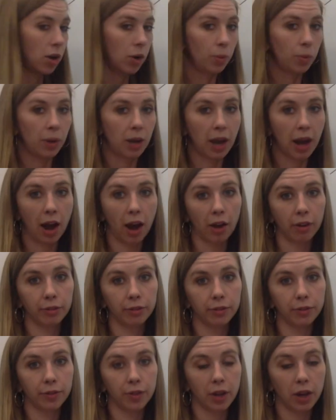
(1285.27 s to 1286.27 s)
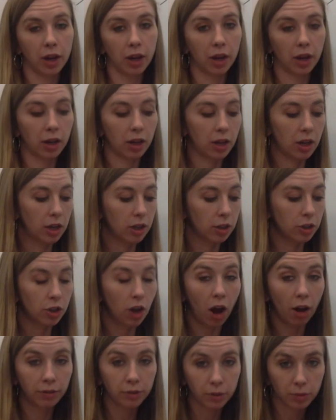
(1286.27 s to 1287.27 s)
We have the
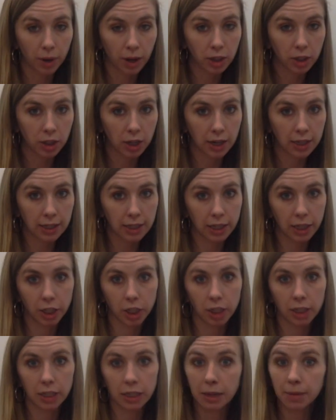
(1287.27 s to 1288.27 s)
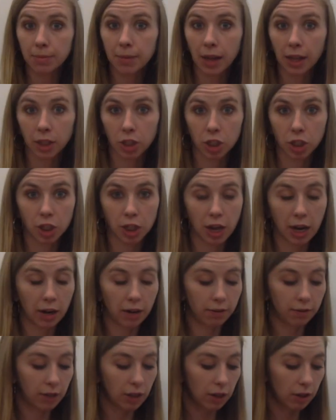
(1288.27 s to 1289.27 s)
software translation team, that's
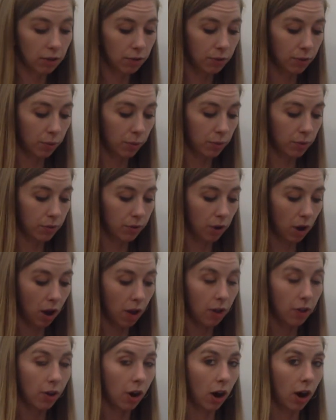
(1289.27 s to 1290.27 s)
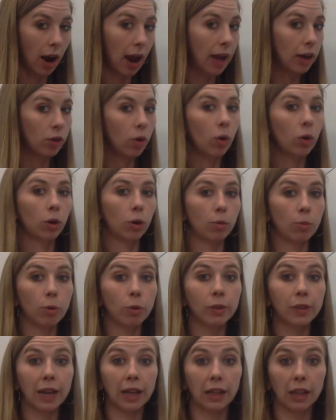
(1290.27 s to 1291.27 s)
Genevieve. We've got our headquarter
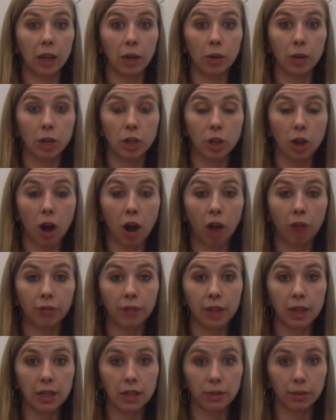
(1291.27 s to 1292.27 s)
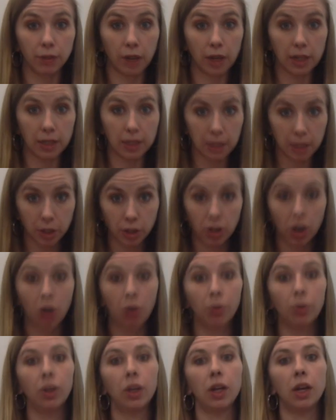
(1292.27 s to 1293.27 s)
multi-language office.
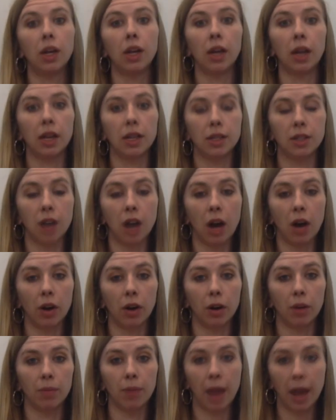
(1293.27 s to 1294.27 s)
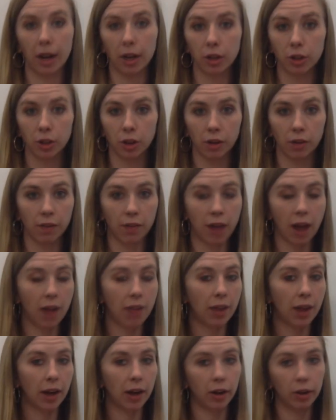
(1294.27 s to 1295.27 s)
Francisco is our manager of that.
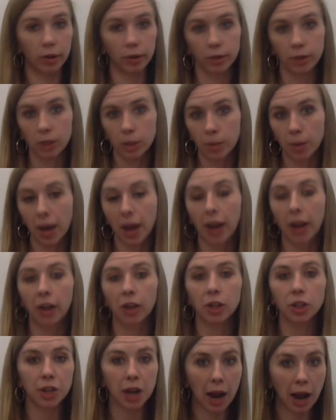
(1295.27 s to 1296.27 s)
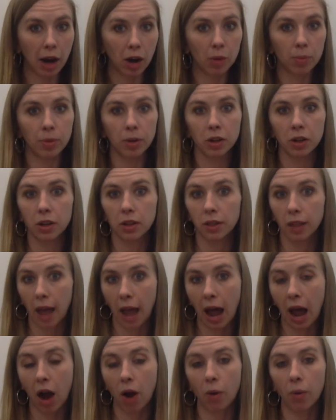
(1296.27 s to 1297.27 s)
That includes Spanish, Arabic,
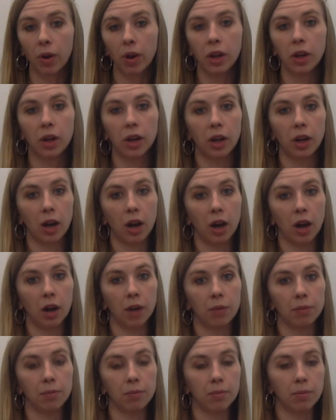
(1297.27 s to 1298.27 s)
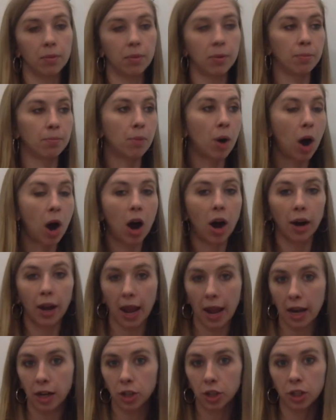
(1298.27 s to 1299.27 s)
Lao, Hmong,
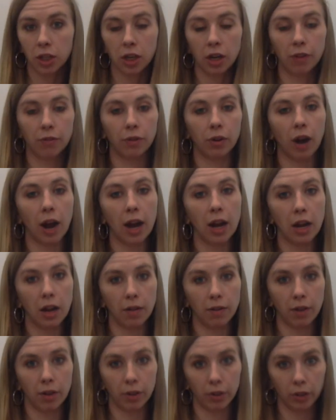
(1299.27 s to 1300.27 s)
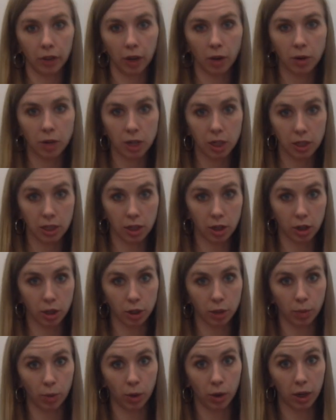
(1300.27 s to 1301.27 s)
Haitian, a variety of other languages that are
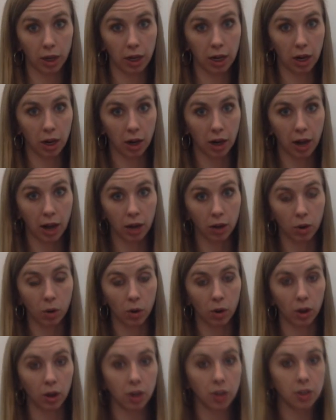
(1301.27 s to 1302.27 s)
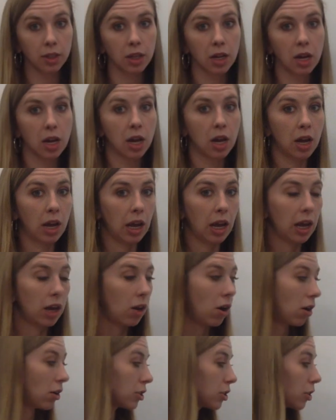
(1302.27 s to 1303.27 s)
supported here at headquarters. It
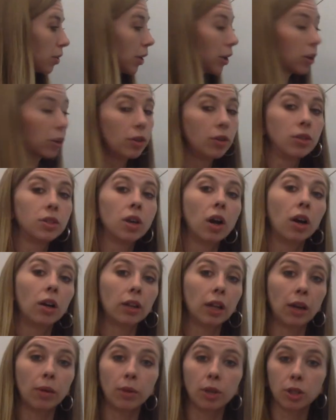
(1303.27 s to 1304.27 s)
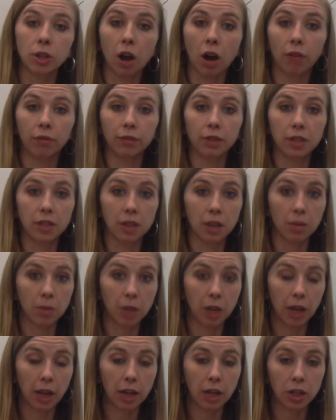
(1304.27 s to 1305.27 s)
also includes our language office
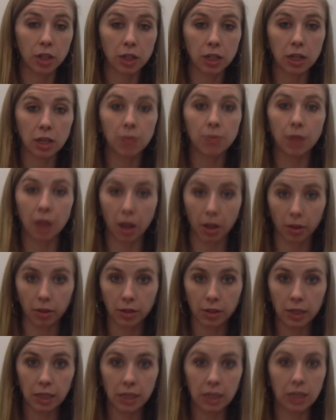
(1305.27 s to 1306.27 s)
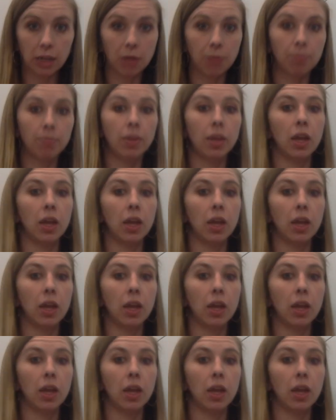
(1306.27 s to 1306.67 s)
communication team, the LOC team.